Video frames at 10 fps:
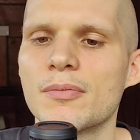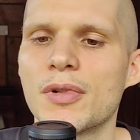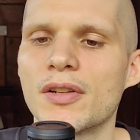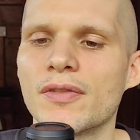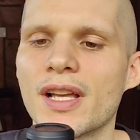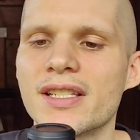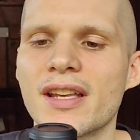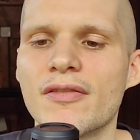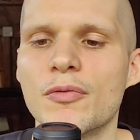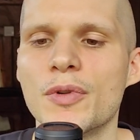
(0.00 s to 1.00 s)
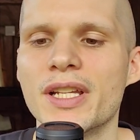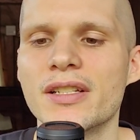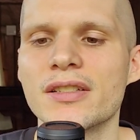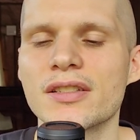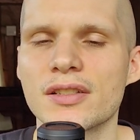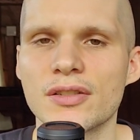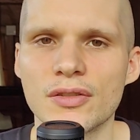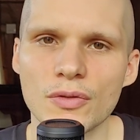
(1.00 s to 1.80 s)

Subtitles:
Butterflies have wings,